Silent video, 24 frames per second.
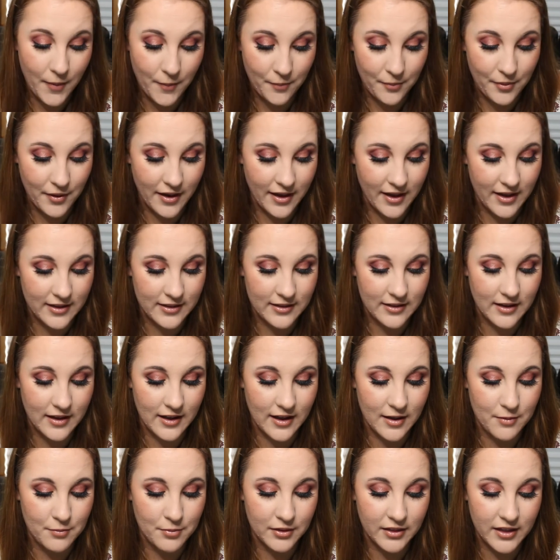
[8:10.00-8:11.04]
But
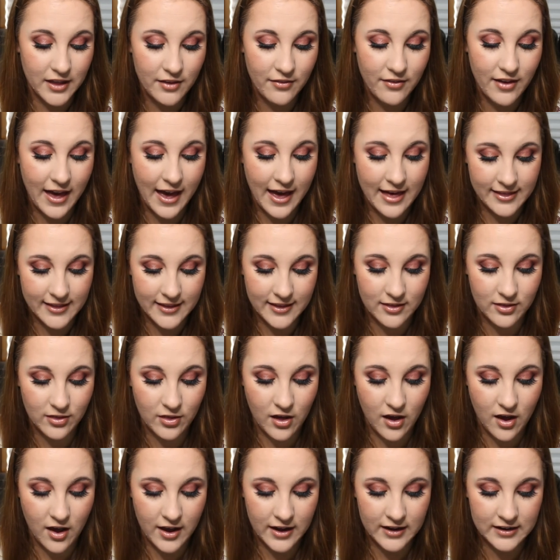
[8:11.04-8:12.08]
I believe Allie
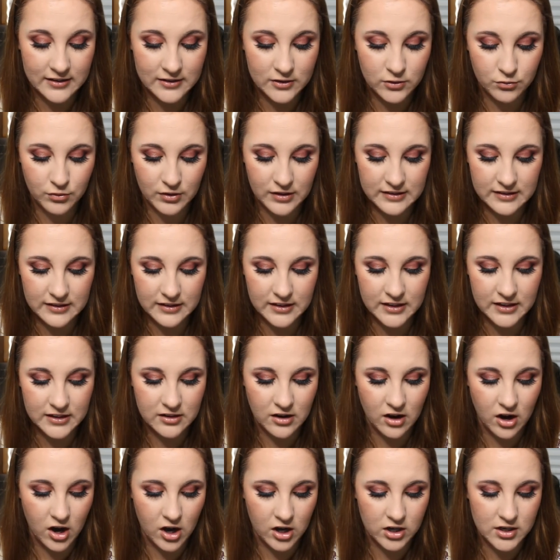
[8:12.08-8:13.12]
Glines recently
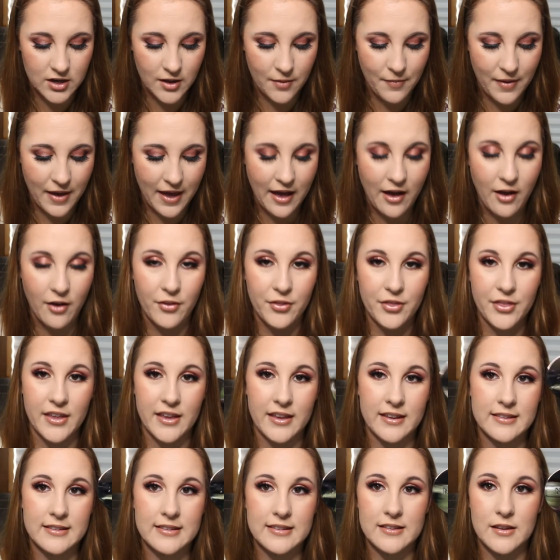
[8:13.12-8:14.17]
talked about
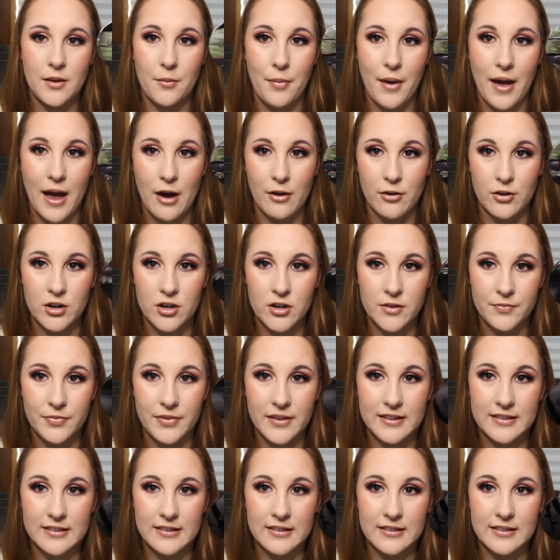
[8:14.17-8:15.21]
this powder.
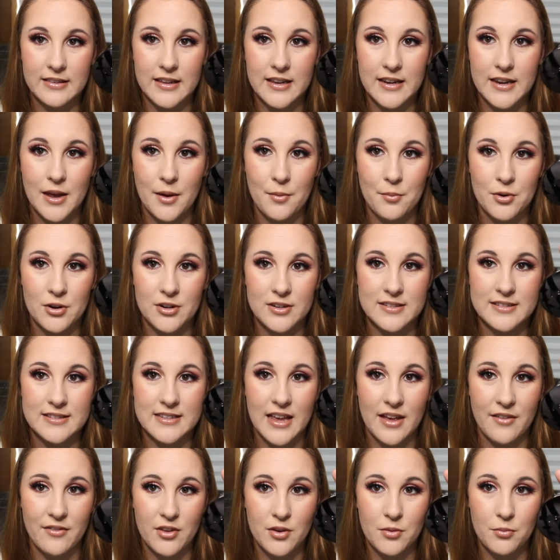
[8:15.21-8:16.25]
This is the number
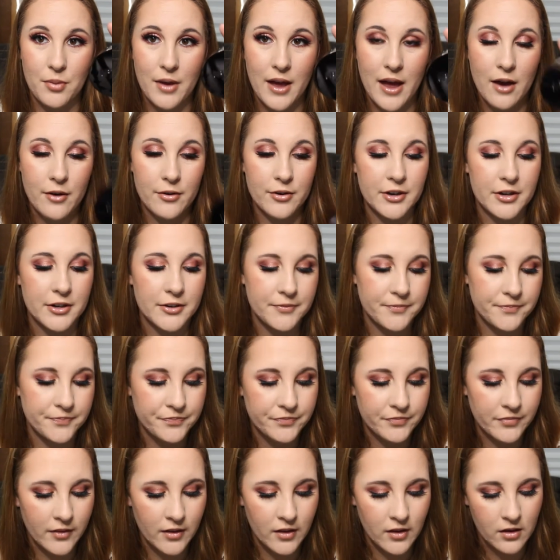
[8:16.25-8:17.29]
7 powder,
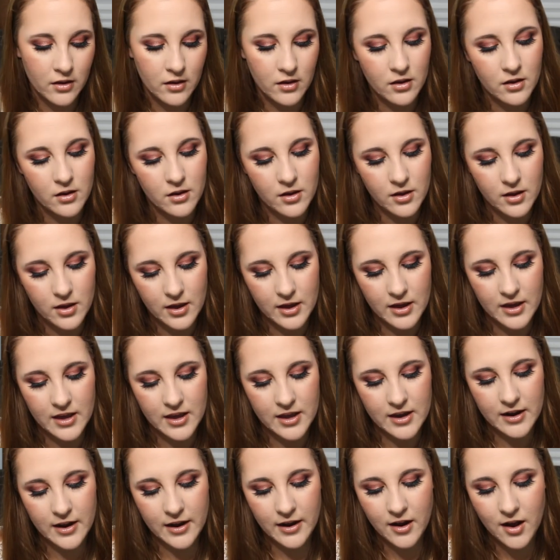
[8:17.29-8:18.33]

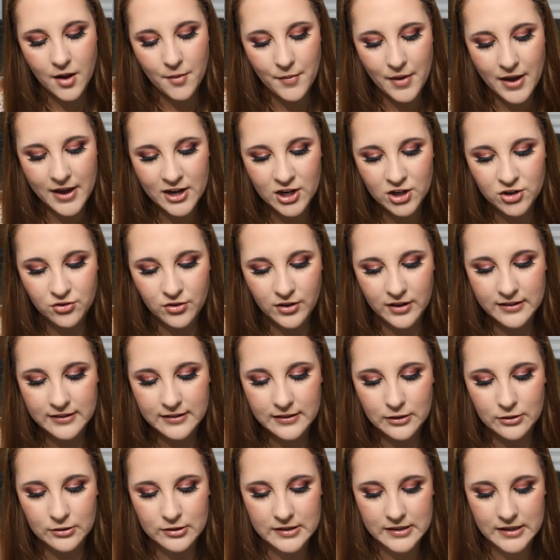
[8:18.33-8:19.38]
and I got mine in
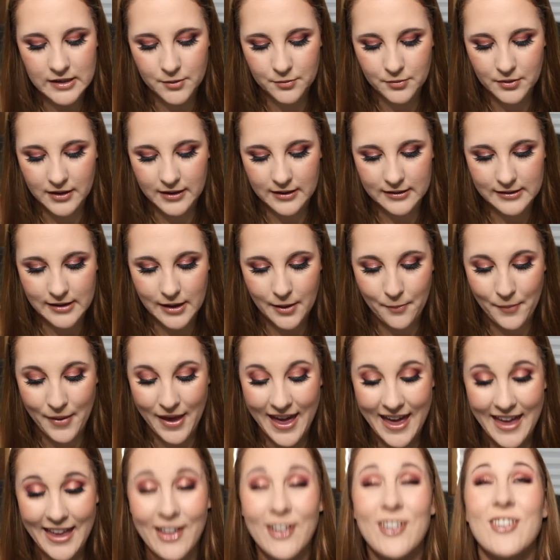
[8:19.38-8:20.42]
translucent because I'm
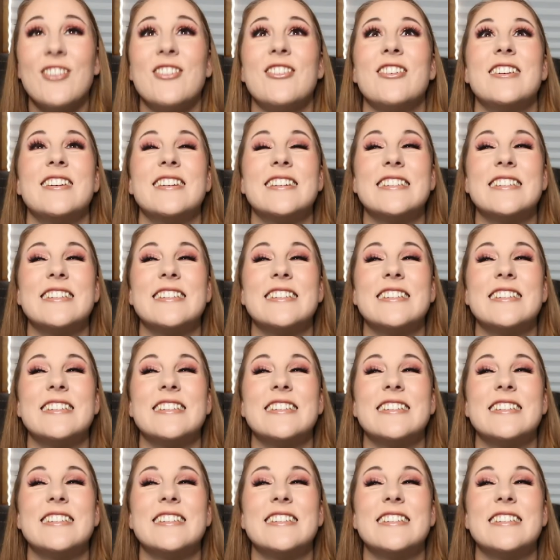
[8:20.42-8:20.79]
pale.